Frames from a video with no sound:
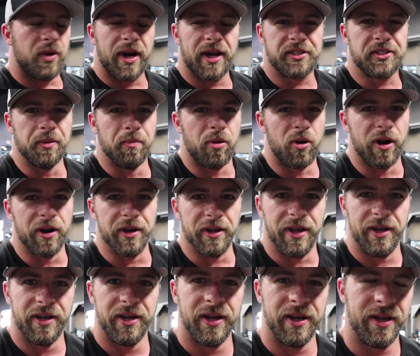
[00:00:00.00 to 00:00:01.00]
why it's important
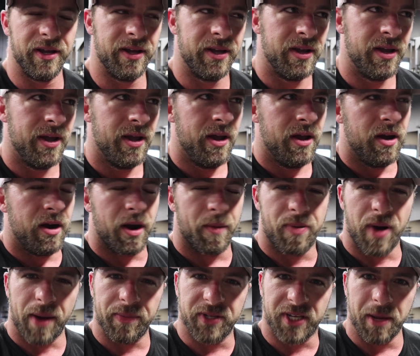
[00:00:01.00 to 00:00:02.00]
on
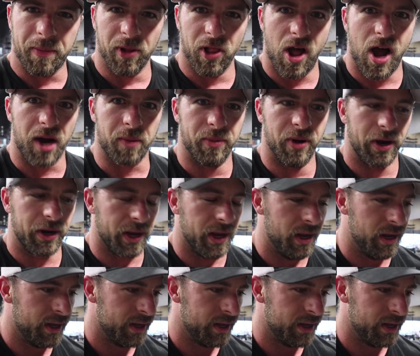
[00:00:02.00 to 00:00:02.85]
prep to keep a logbook.